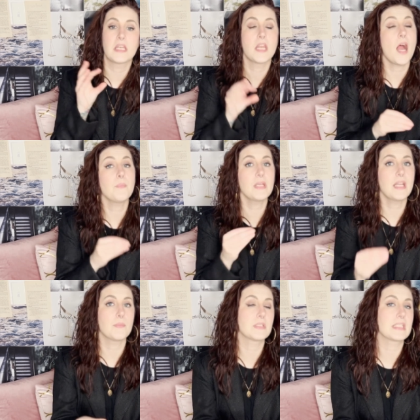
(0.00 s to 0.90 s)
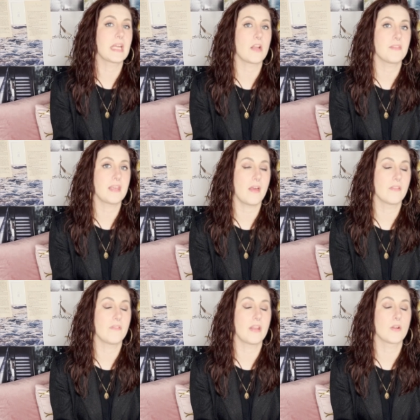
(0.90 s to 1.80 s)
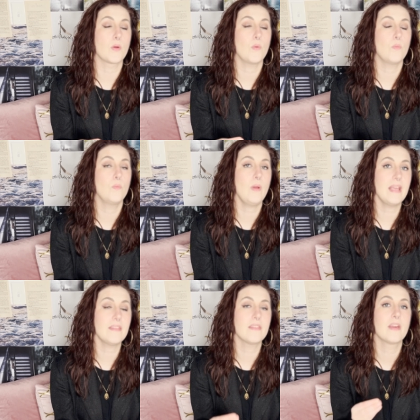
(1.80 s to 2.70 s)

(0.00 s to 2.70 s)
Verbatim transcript: not being able to get on the elevator with